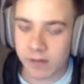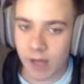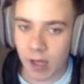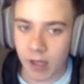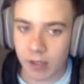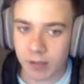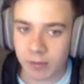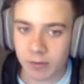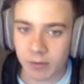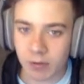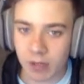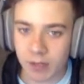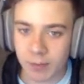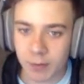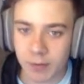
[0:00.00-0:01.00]
died and you were the
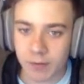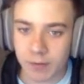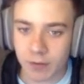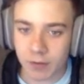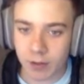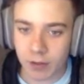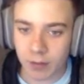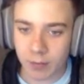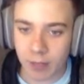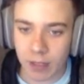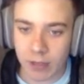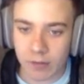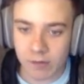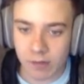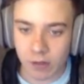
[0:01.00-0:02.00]
last person on Earth
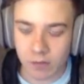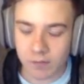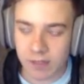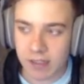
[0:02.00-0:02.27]
by yourself?